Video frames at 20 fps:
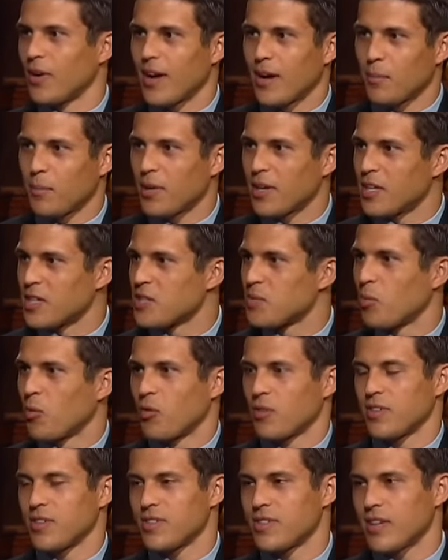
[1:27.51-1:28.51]
out and playing
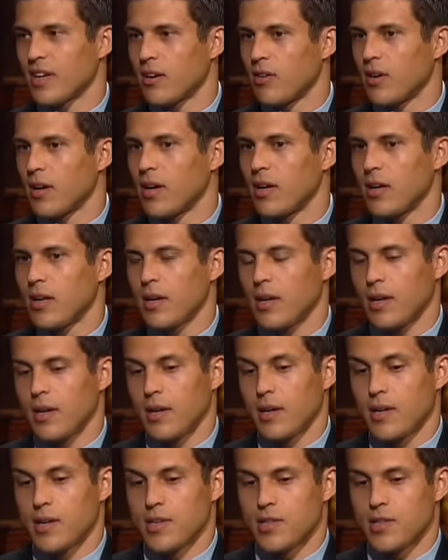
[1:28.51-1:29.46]
sports, et cetera. Right.